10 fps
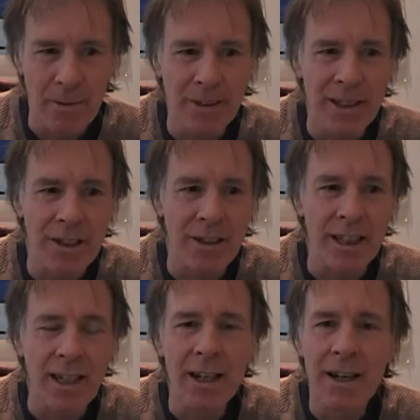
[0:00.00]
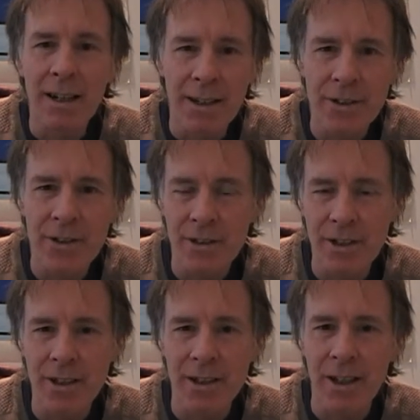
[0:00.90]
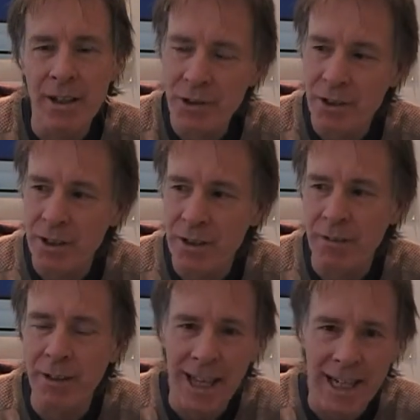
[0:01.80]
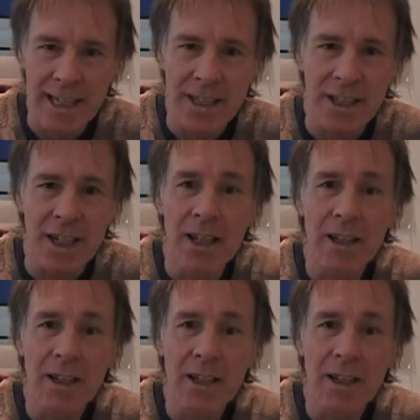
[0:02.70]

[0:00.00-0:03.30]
literally hundreds and hundreds of lights